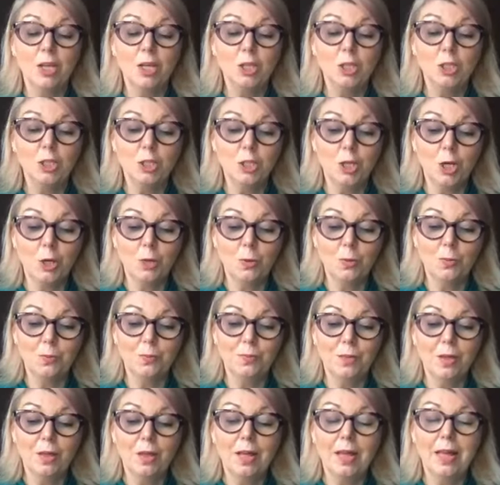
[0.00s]
So
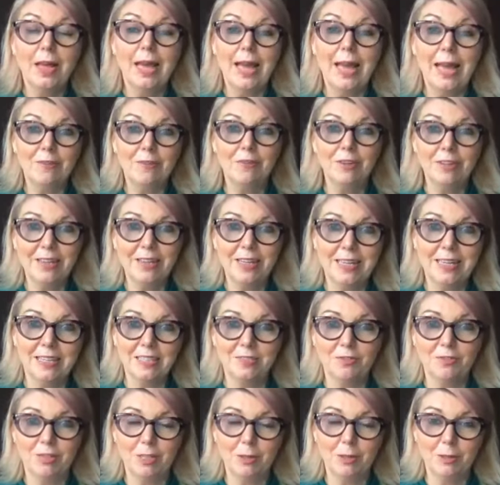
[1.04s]
everything
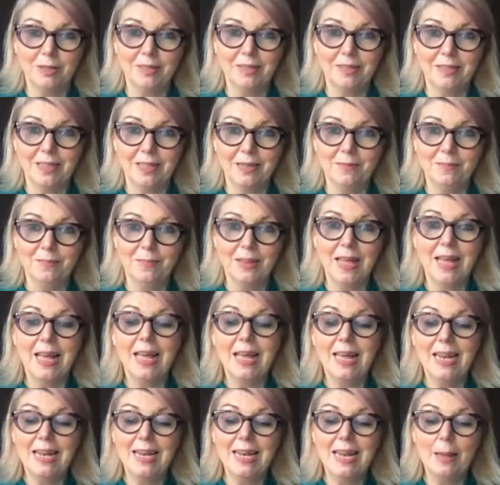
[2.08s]
is frequency.
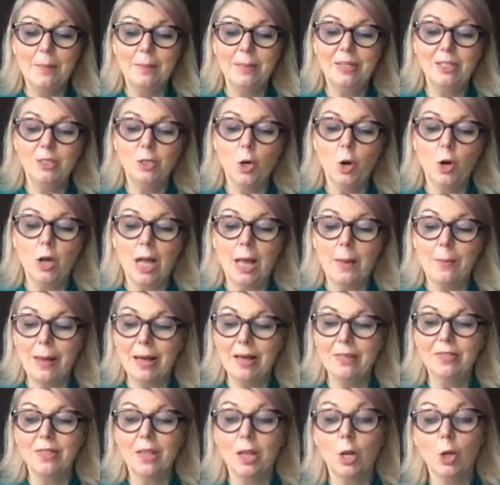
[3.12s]
Let me talk
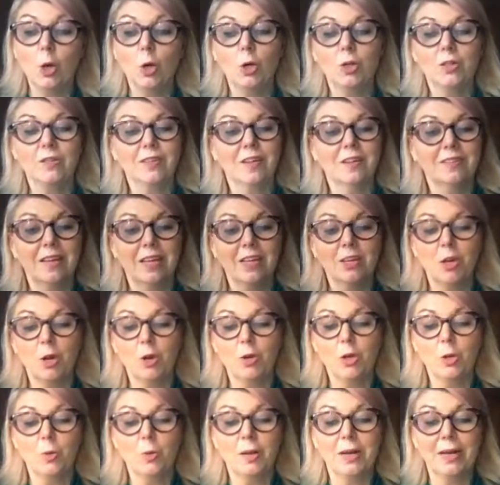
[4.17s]
about the laws, because I know
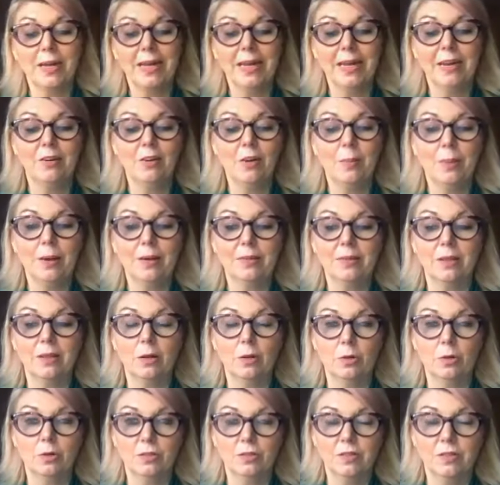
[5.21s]
you want to hear about the
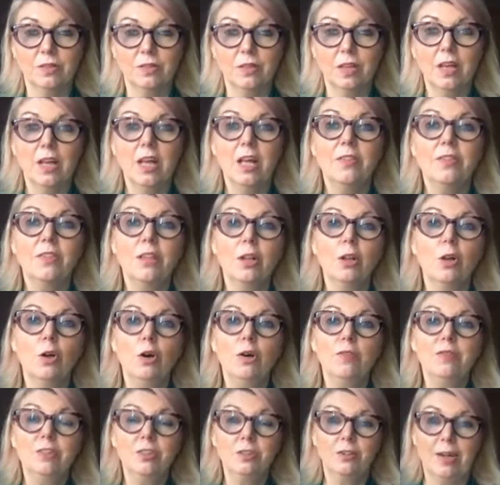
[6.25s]
laws. The law
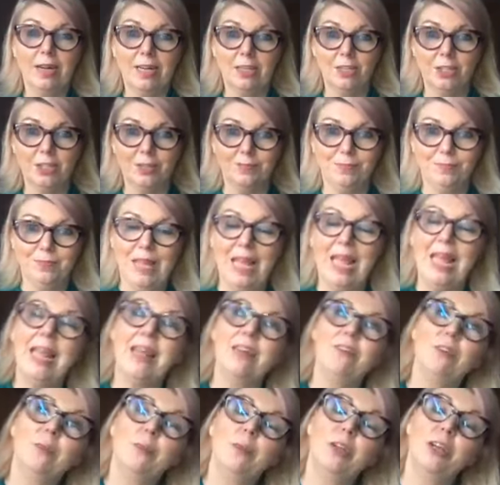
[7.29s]
of attraction.
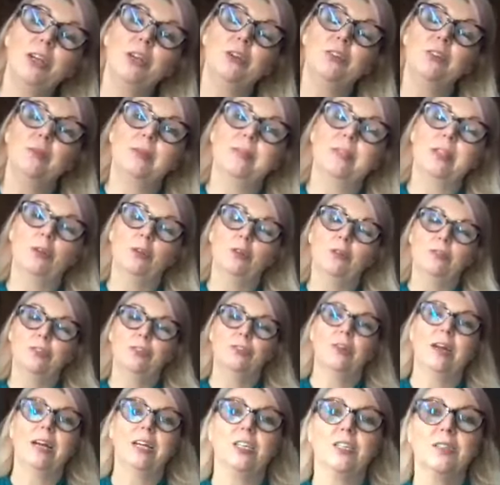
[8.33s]
Everybody knows about the law of
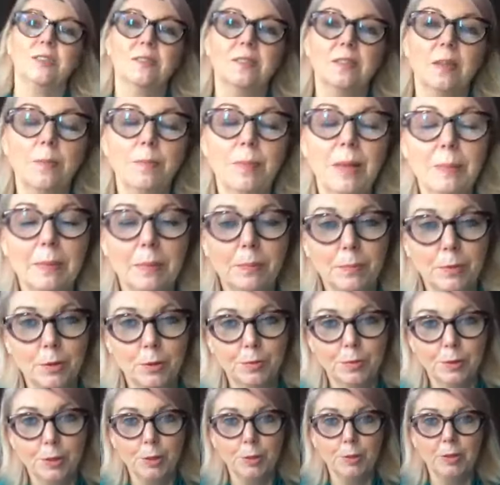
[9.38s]
attraction. Some people
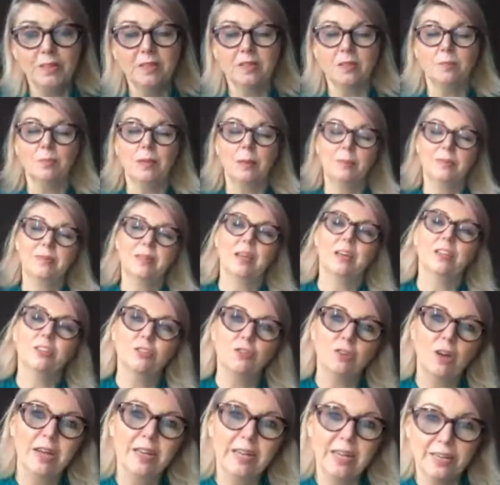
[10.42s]
poo-poo it. Some people say, I
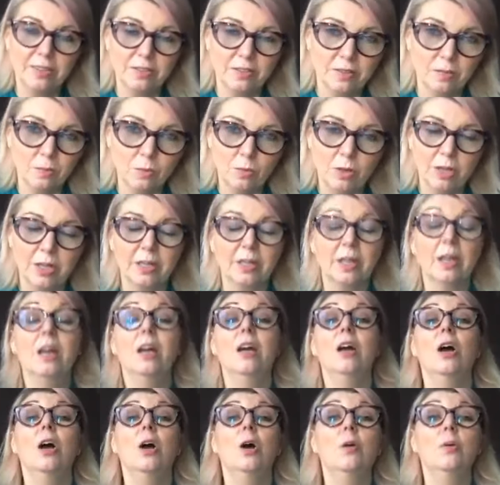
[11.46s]
tried it, it doesn't work.
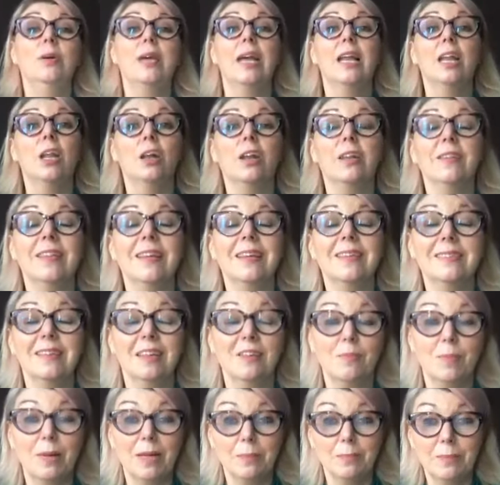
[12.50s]
Okay, a lot of things
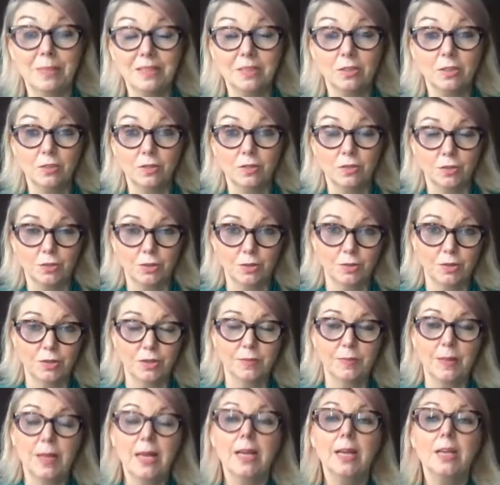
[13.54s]
have been misconstrued.
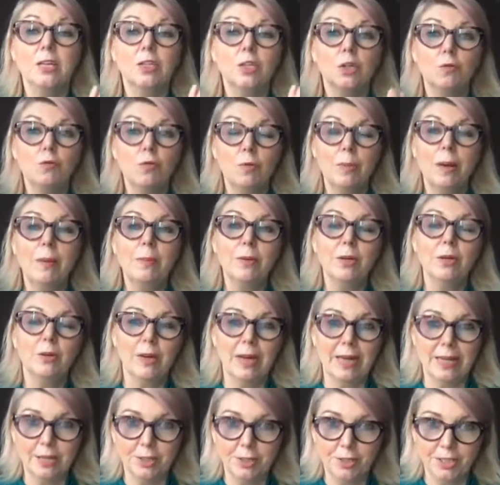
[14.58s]
So remember your
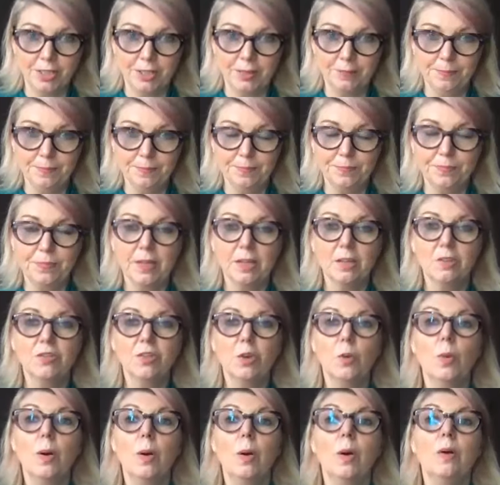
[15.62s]
energy.
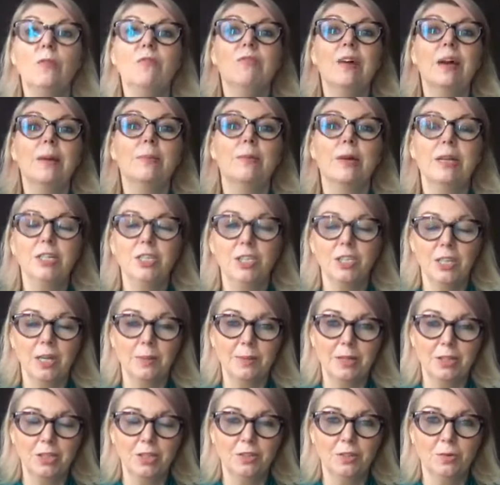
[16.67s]
So vibration, I
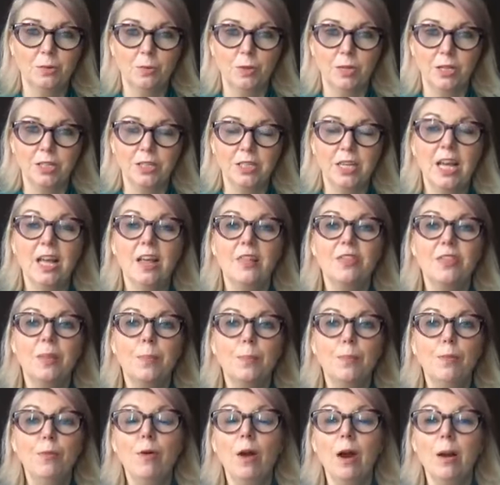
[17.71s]
mentioned the word. The
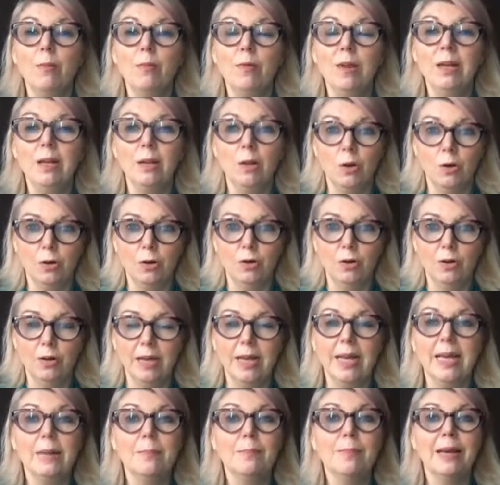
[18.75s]
primary law
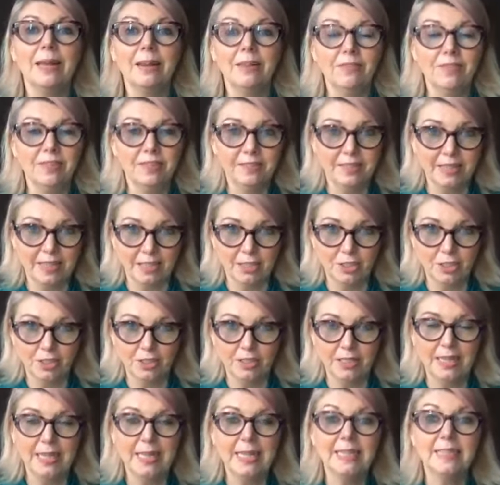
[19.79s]
in
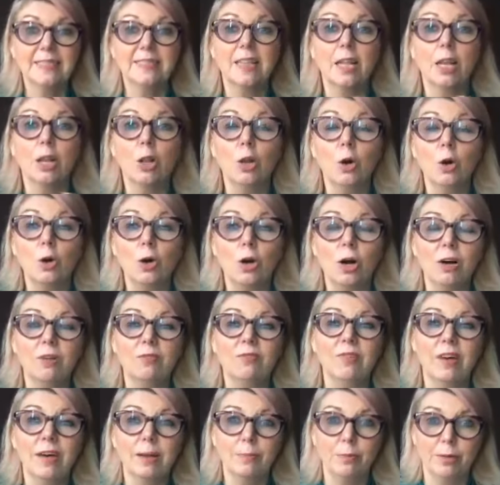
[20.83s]
manifestation is the law
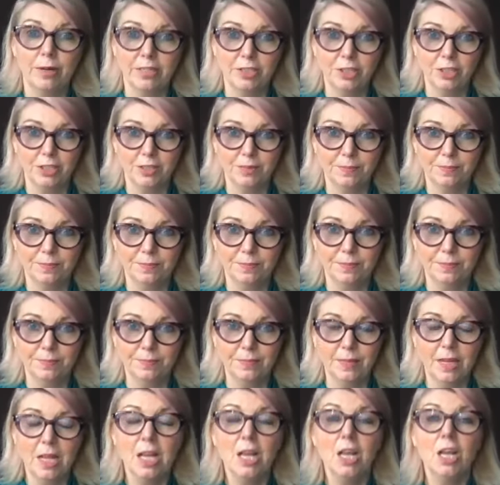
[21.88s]
of vibration.
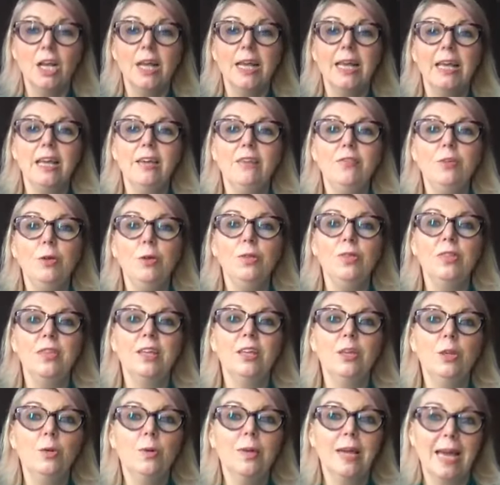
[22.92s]
If you
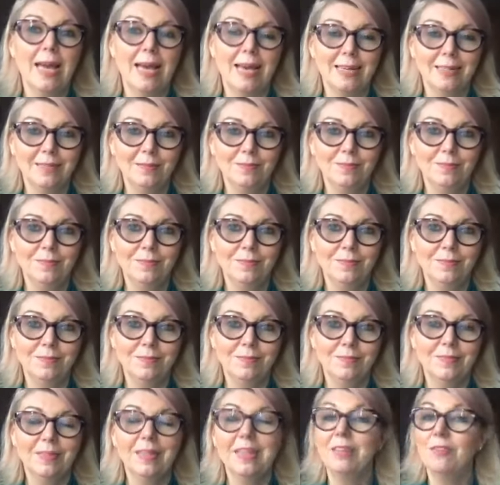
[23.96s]
think you can,
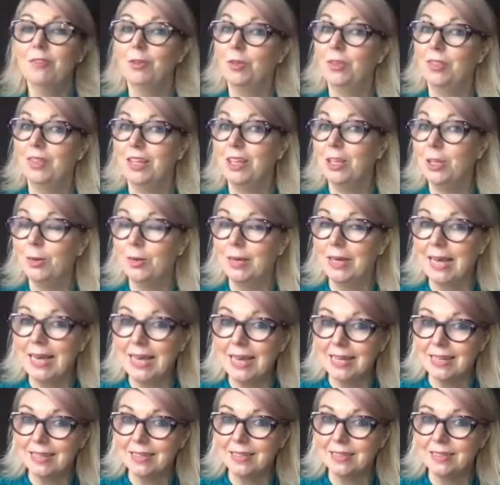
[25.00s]
if you think you
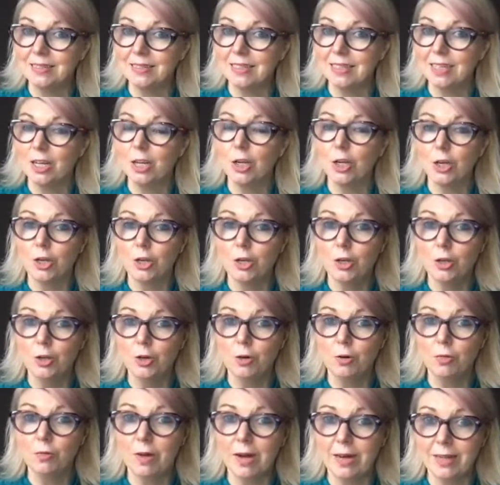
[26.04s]
can't,
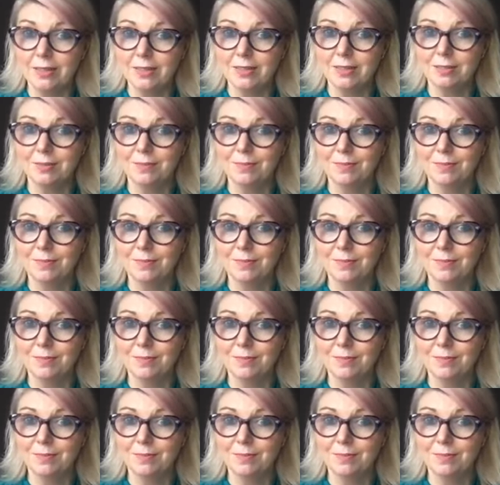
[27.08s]
you're right.